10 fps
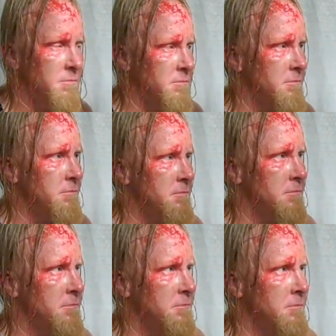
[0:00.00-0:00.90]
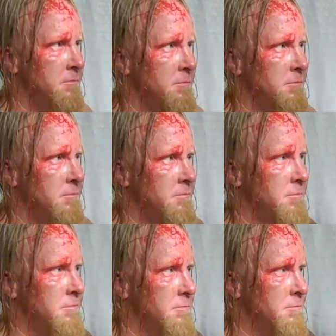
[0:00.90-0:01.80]

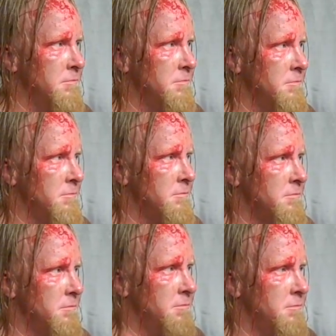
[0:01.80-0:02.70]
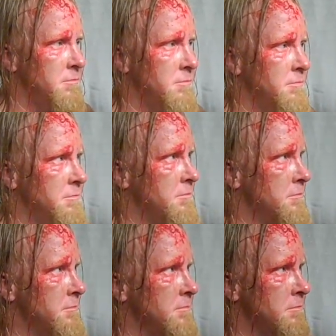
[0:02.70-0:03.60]

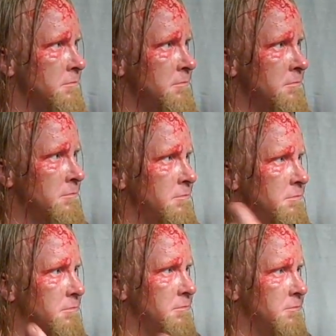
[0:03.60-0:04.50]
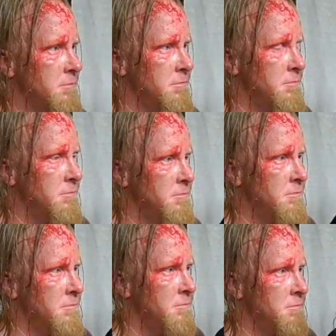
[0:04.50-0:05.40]

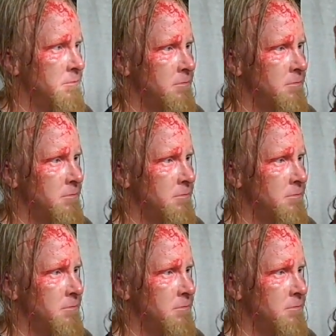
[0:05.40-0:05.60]
[no speech]